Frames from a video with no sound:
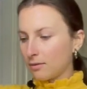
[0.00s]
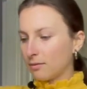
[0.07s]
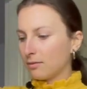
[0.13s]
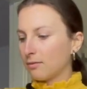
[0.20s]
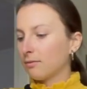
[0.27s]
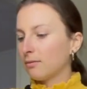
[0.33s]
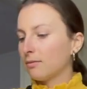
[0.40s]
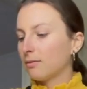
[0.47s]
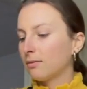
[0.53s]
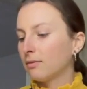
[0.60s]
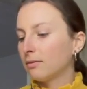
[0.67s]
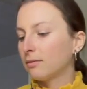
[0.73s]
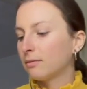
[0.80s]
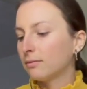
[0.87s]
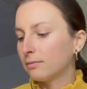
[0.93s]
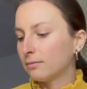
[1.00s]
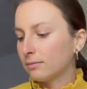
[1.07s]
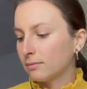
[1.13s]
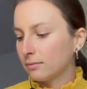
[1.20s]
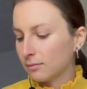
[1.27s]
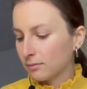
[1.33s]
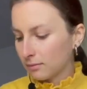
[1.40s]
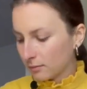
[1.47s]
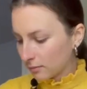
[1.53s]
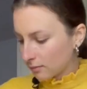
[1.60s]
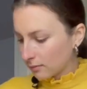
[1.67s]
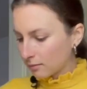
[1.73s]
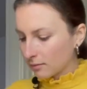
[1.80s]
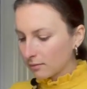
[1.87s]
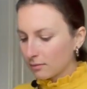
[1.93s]

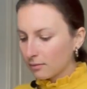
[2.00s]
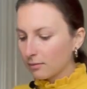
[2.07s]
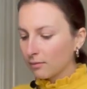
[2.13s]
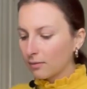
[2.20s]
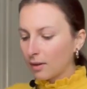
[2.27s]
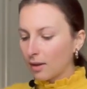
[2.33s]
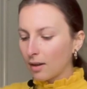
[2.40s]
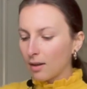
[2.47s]
(silence)